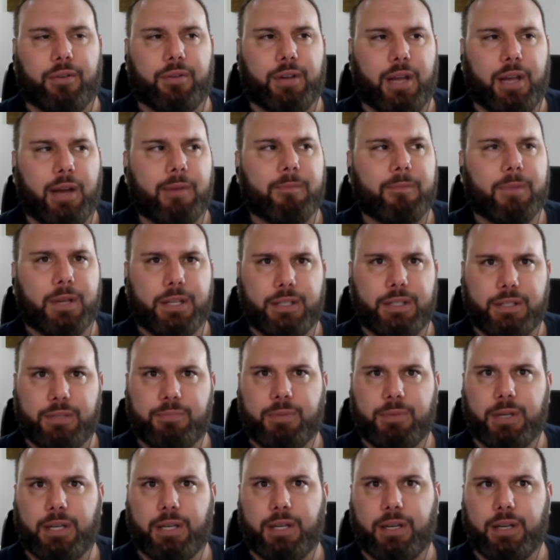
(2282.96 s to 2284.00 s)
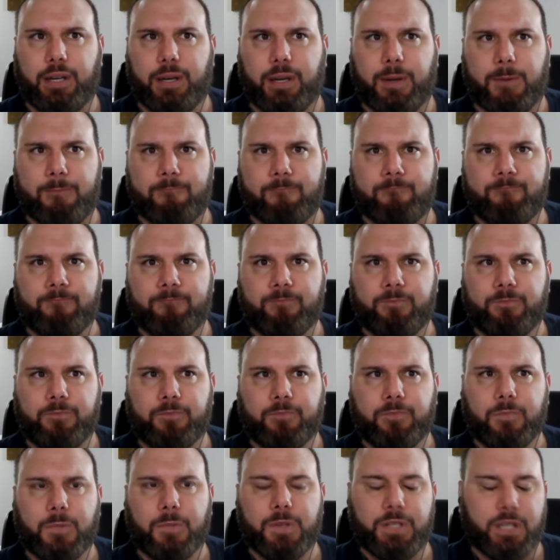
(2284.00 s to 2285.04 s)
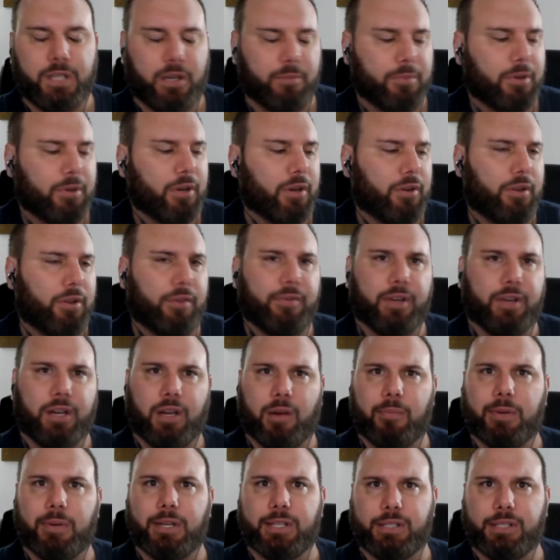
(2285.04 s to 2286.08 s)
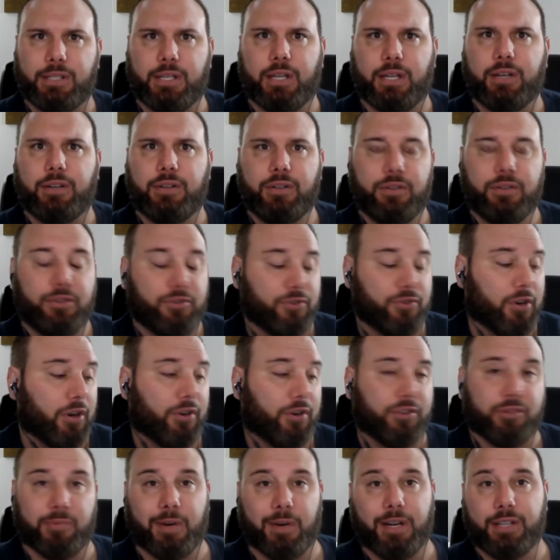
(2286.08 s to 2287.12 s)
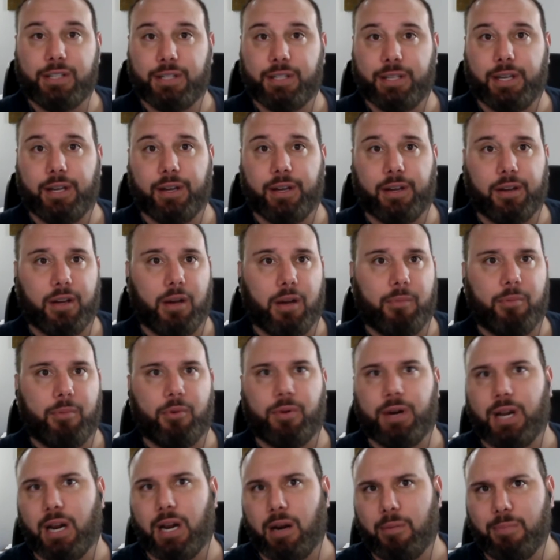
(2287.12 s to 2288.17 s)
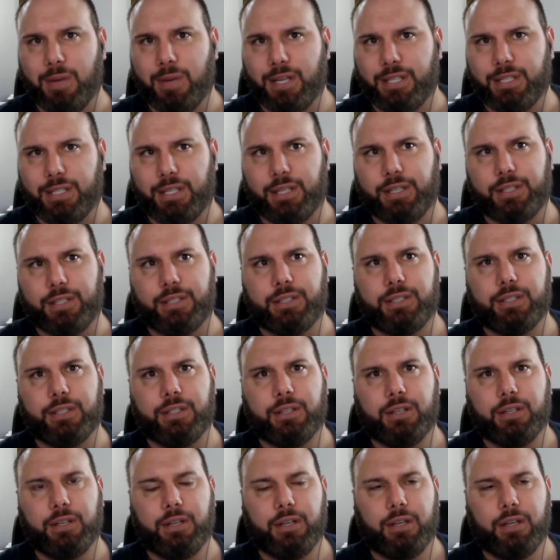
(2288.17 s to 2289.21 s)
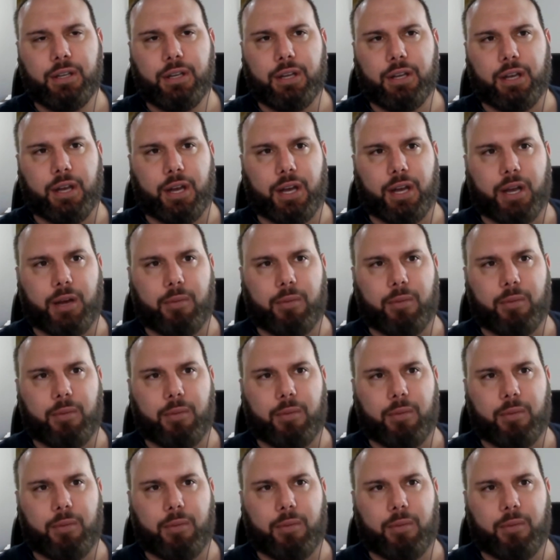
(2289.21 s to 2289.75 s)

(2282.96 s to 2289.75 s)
yeah, it's been um, some co-living companies did struggle tremendously. A couple went out of business. Mm. Um,